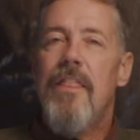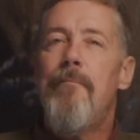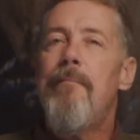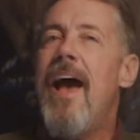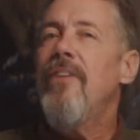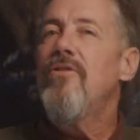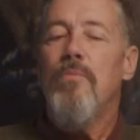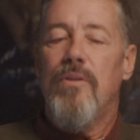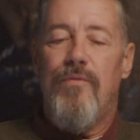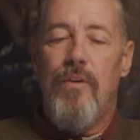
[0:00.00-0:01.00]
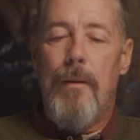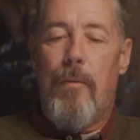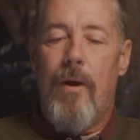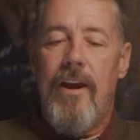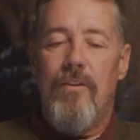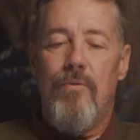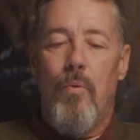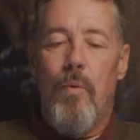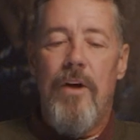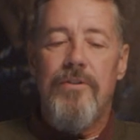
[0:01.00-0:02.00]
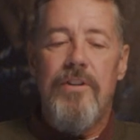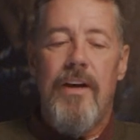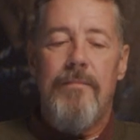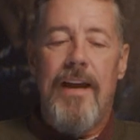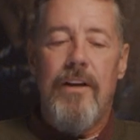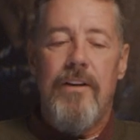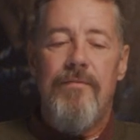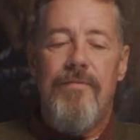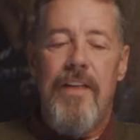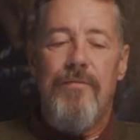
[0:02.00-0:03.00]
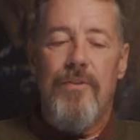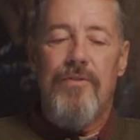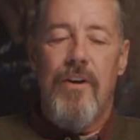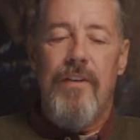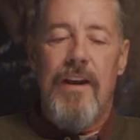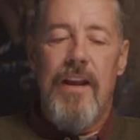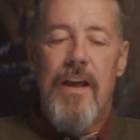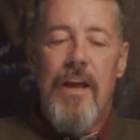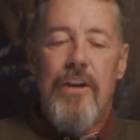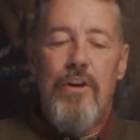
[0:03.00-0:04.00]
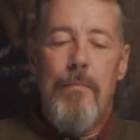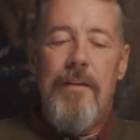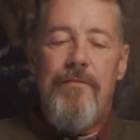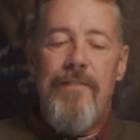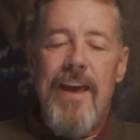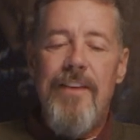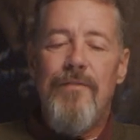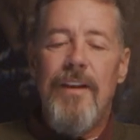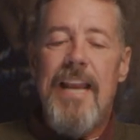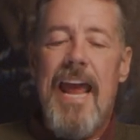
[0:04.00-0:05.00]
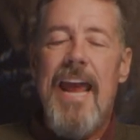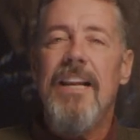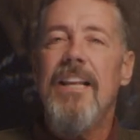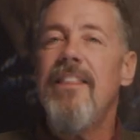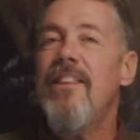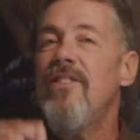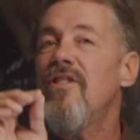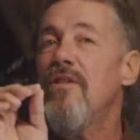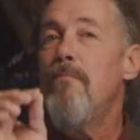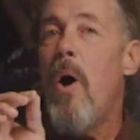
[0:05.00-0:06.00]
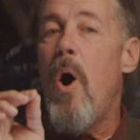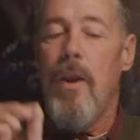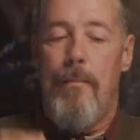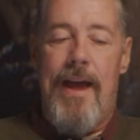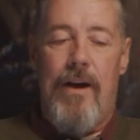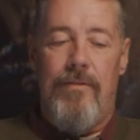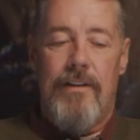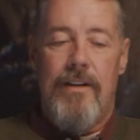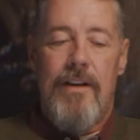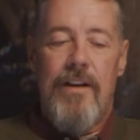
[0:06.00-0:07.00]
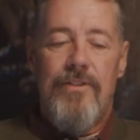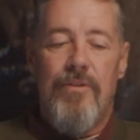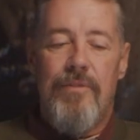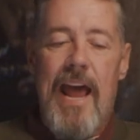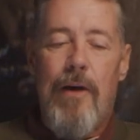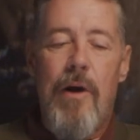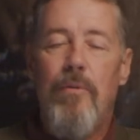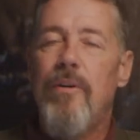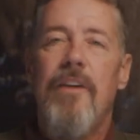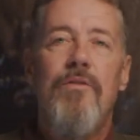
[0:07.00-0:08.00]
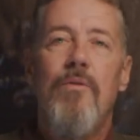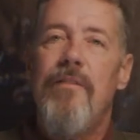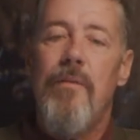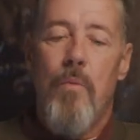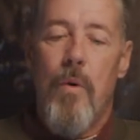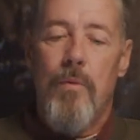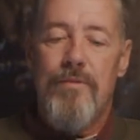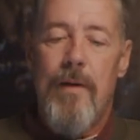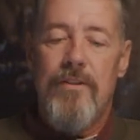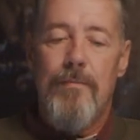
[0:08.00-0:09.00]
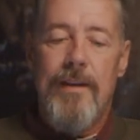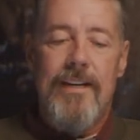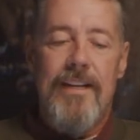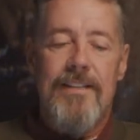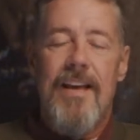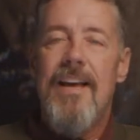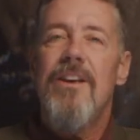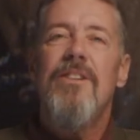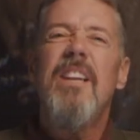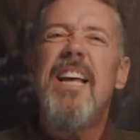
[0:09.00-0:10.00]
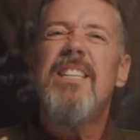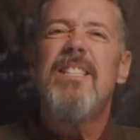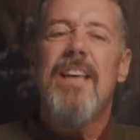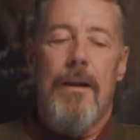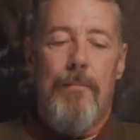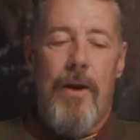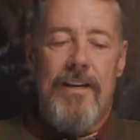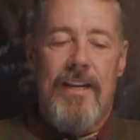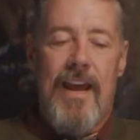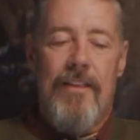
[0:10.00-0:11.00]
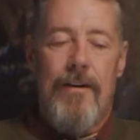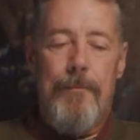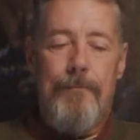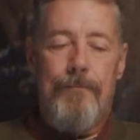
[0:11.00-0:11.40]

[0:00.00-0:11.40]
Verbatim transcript: the master was full of praise. Well done, my good and faithful servant. You've been faithful in handling this small amount, so now I will give you even more responsibilities. Let's celebrate together.